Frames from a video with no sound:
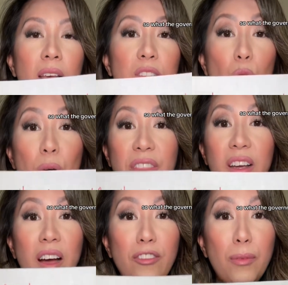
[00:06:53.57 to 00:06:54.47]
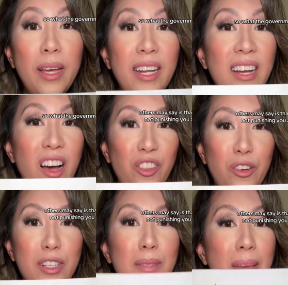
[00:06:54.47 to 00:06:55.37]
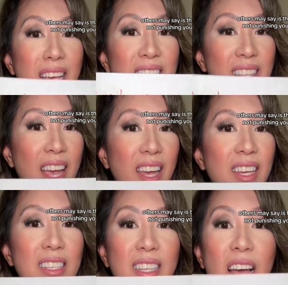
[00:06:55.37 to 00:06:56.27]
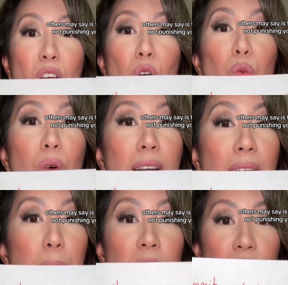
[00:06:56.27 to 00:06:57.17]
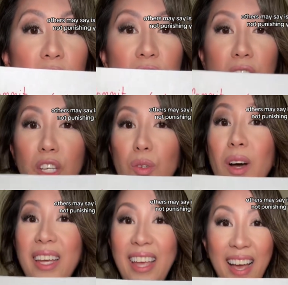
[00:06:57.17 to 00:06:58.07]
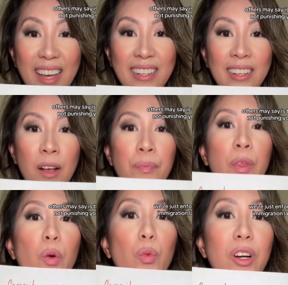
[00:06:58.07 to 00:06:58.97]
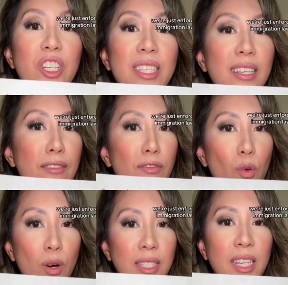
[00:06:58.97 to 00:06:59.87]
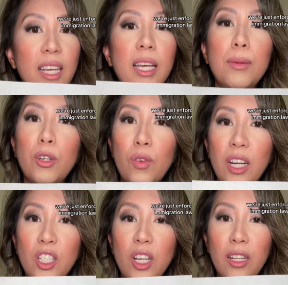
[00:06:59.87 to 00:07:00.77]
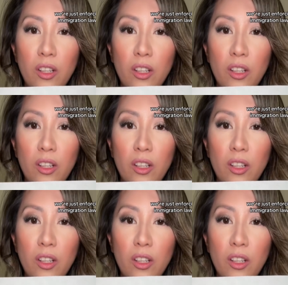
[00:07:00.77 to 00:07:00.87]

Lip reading: So, what the government and others may say is that we're not punishing you again, we're just enforcing immigration